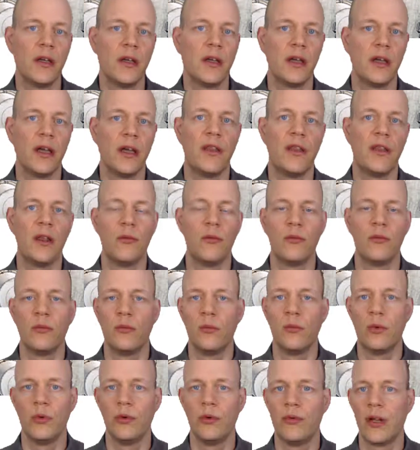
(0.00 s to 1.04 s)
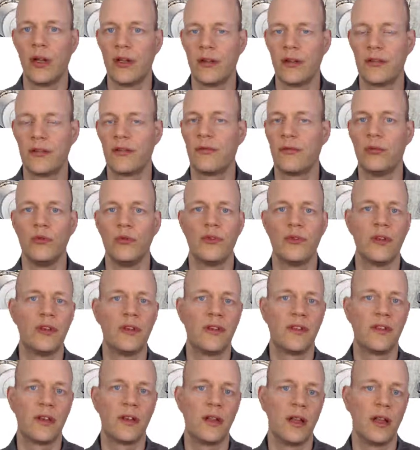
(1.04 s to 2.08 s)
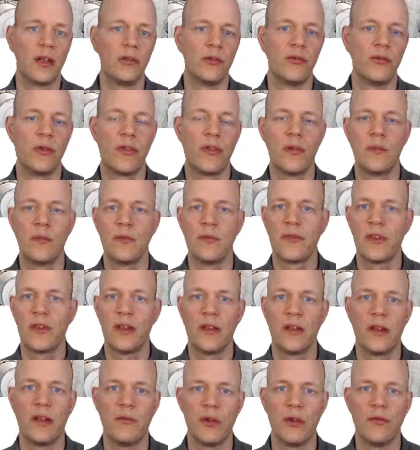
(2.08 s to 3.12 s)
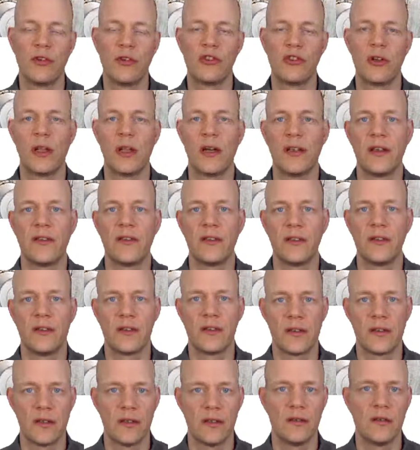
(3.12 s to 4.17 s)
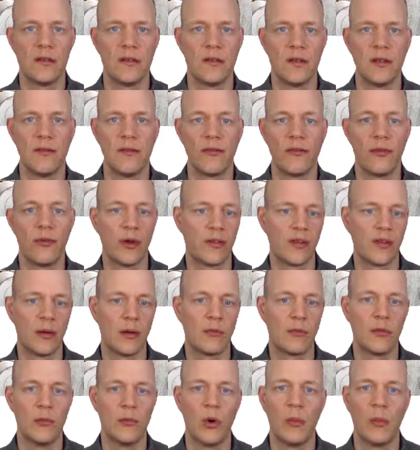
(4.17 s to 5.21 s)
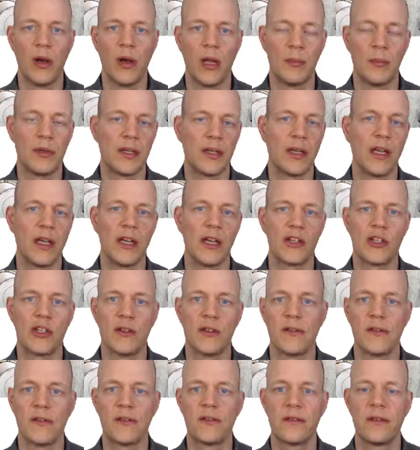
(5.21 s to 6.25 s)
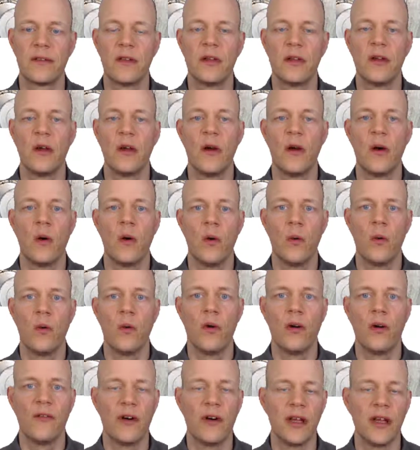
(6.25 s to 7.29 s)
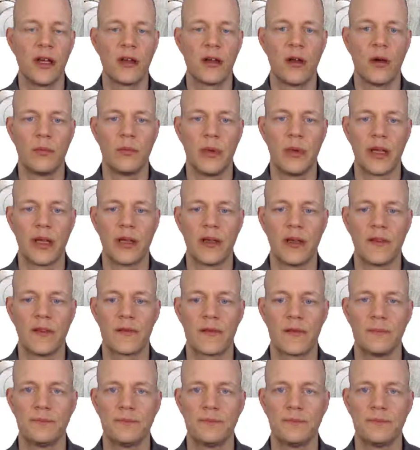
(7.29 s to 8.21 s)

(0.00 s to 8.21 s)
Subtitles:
and then we run it through statistical algorithms, and then we visualize it in for example, mobile applications or via cloud backends.